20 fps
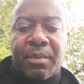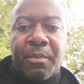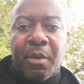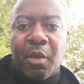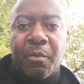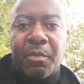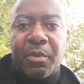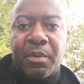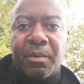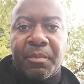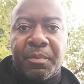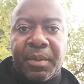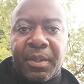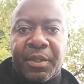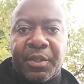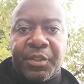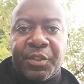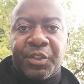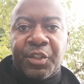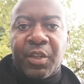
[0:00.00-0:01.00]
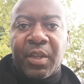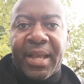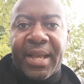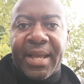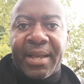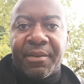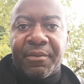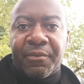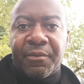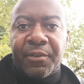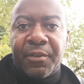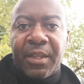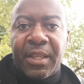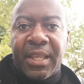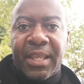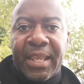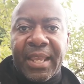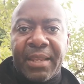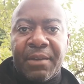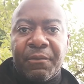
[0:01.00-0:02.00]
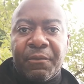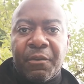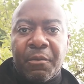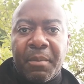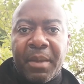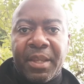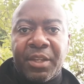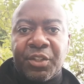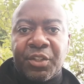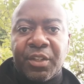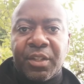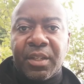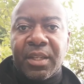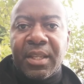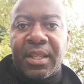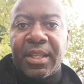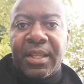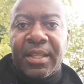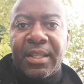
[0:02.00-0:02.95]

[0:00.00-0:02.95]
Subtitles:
the moment because you have information,